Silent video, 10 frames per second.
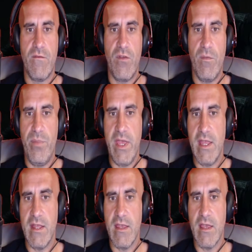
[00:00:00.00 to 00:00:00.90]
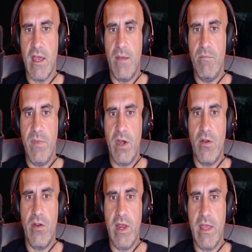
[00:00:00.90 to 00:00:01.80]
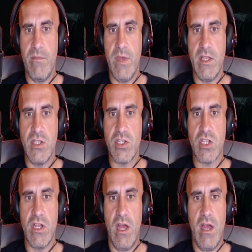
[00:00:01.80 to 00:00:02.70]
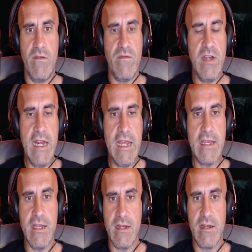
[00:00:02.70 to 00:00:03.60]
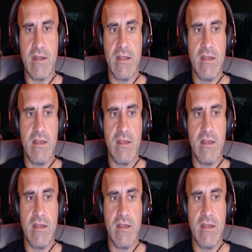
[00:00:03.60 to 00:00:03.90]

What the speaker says: from being a mirror image of Negan?